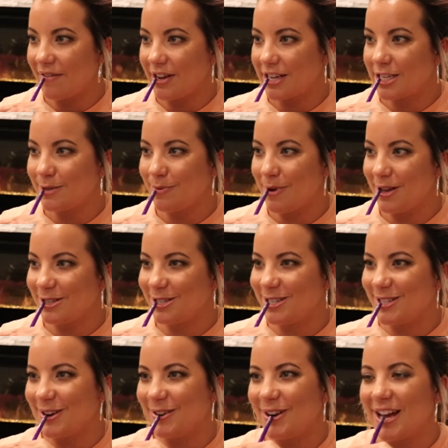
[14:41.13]
I smelled
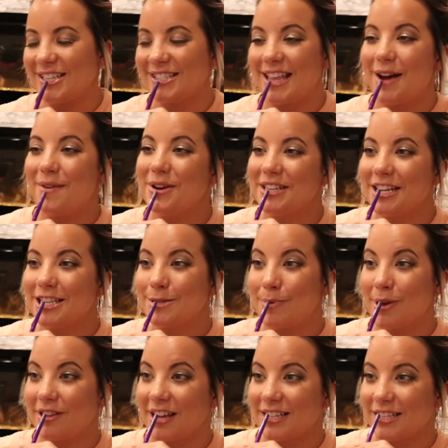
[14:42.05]
so nice. That one did
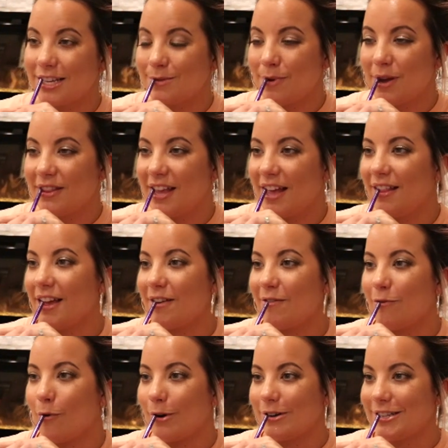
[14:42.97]
smell nice. I smelled that like
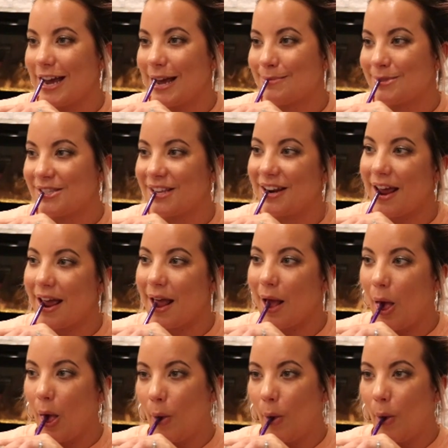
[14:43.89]
four times today.